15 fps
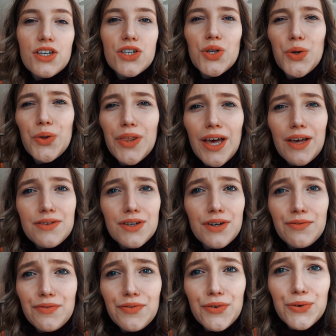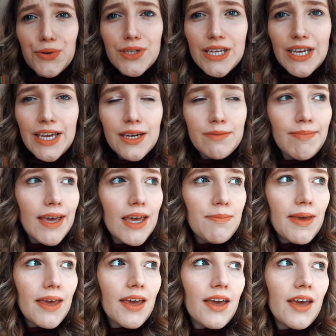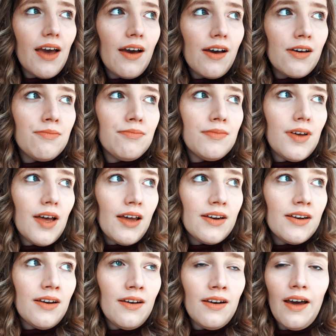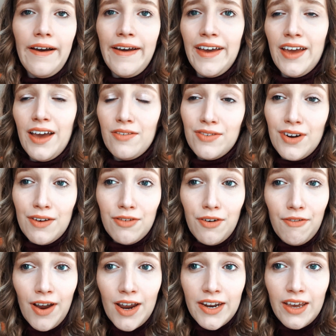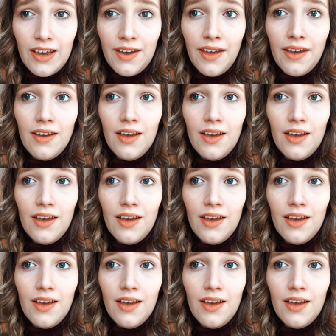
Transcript: 2014 maybe, and I have never read it.